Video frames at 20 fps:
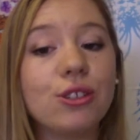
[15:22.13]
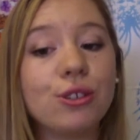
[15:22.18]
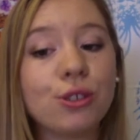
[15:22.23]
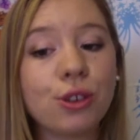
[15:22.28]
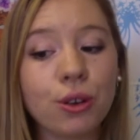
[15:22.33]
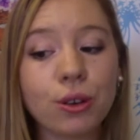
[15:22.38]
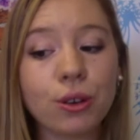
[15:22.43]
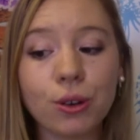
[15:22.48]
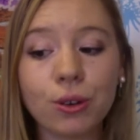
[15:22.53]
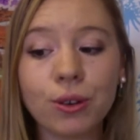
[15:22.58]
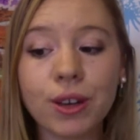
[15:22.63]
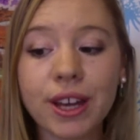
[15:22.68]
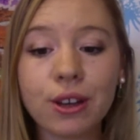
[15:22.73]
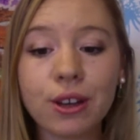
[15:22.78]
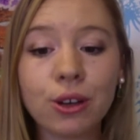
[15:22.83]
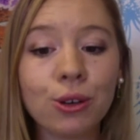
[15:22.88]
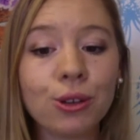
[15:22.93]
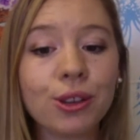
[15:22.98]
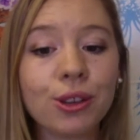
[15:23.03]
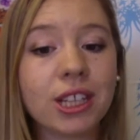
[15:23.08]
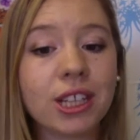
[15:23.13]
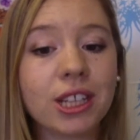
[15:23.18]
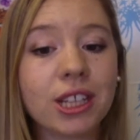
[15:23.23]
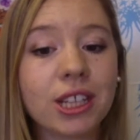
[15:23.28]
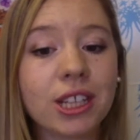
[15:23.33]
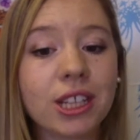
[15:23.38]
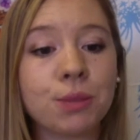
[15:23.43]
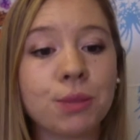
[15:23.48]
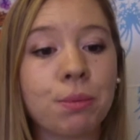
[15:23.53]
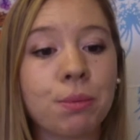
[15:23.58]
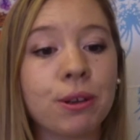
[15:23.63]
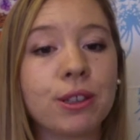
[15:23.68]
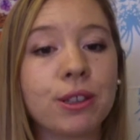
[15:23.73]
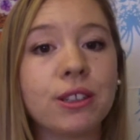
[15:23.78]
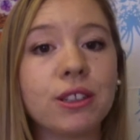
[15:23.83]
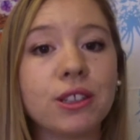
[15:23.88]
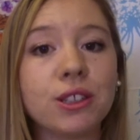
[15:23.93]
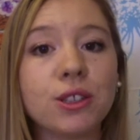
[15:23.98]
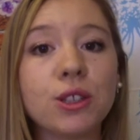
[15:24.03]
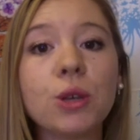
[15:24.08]
You go, okay, cool, that's what this person
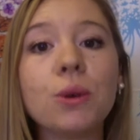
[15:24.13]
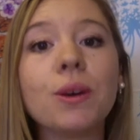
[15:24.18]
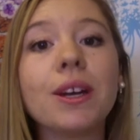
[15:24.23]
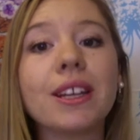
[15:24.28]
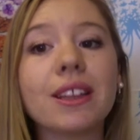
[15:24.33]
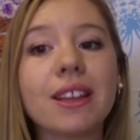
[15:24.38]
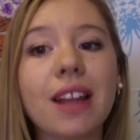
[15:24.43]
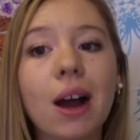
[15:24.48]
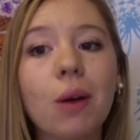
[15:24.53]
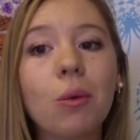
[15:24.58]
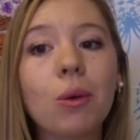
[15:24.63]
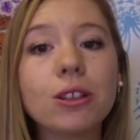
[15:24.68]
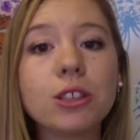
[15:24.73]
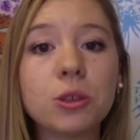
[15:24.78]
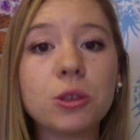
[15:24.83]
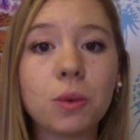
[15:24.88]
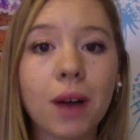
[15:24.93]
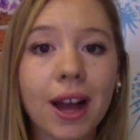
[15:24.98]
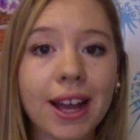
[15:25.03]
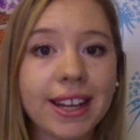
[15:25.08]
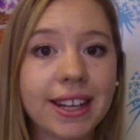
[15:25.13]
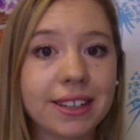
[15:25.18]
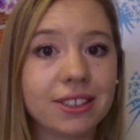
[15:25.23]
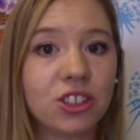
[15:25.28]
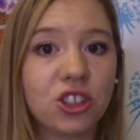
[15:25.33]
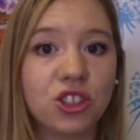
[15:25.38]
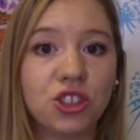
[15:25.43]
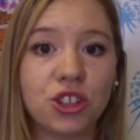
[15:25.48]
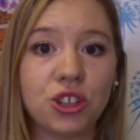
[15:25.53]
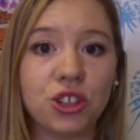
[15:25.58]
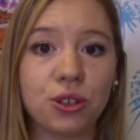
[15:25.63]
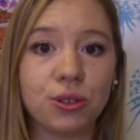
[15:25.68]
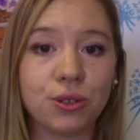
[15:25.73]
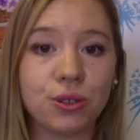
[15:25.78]
is doing. Now what do I get to choose?